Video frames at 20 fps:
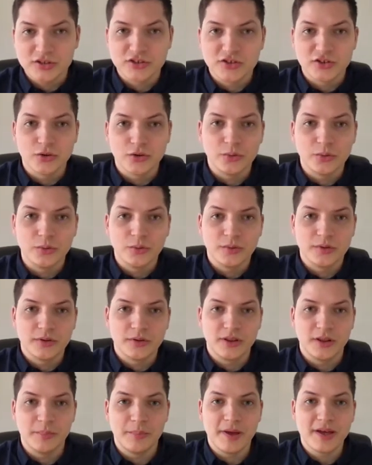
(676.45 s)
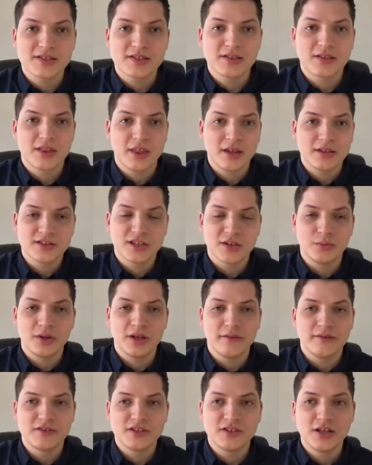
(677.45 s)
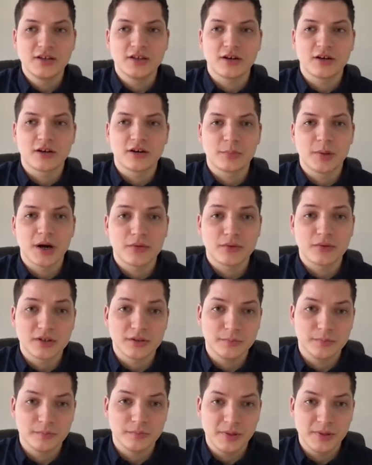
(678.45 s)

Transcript: So the best things that we have seen are